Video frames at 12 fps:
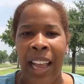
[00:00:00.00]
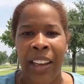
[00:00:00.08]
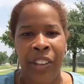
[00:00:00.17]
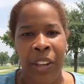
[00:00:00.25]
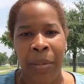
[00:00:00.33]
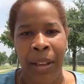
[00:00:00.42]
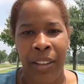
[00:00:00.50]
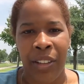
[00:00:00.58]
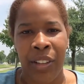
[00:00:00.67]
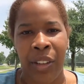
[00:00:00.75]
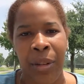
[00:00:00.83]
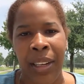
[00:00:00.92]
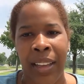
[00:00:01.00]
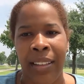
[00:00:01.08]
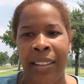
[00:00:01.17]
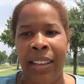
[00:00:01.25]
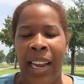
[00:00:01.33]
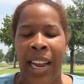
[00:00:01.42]
actually about the
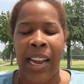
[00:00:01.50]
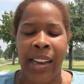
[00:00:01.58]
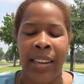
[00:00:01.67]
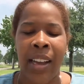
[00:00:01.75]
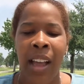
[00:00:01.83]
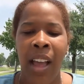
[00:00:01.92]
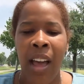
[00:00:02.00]
students and